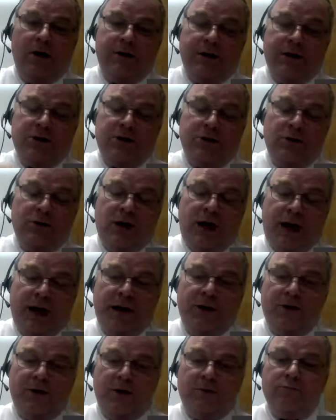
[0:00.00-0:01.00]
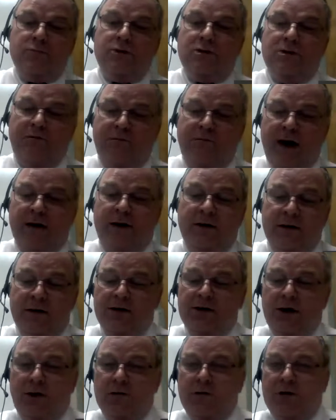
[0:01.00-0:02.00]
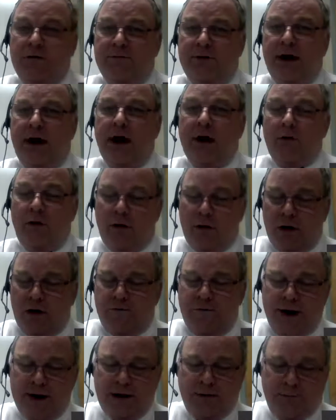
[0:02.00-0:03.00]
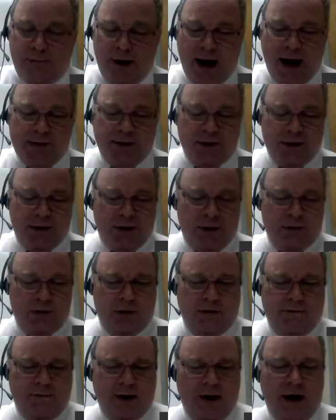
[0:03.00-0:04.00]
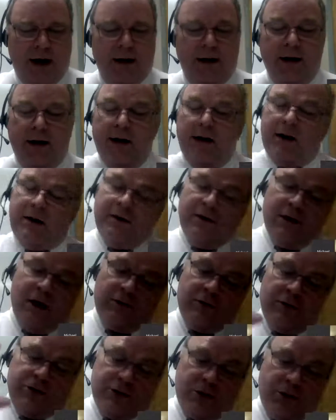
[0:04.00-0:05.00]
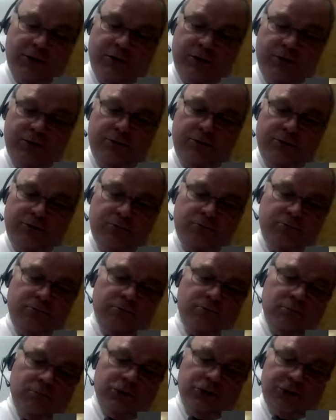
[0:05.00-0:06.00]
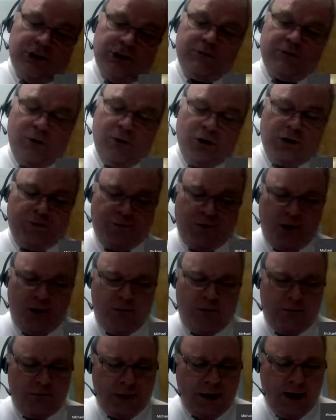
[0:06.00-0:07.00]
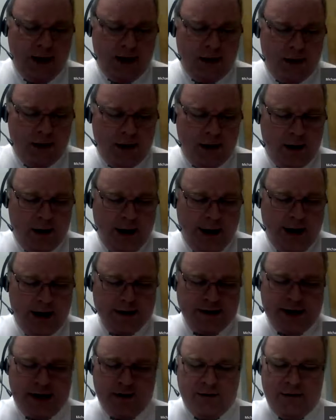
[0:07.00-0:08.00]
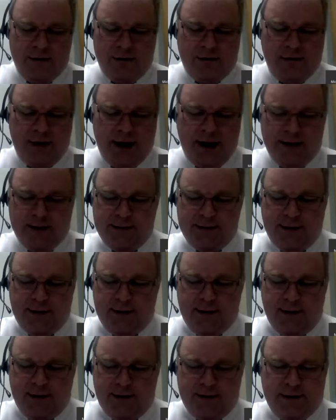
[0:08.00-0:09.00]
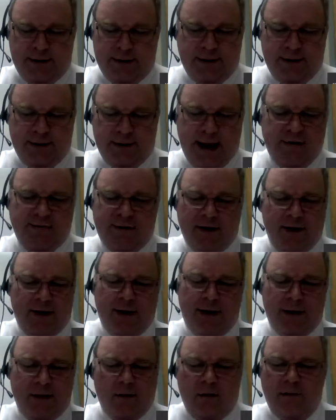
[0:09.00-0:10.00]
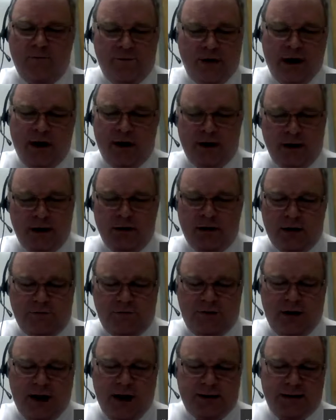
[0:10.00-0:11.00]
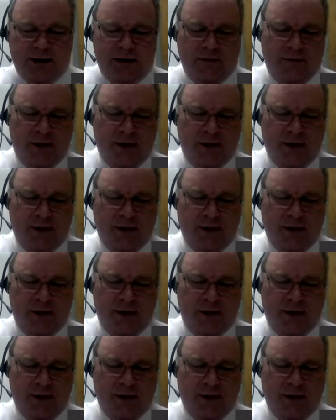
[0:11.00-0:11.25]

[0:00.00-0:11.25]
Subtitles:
these two kingdoms affected the children of God, or were affected by the children of God. The other two generals from Alexander the Great didn't have any, or very little effect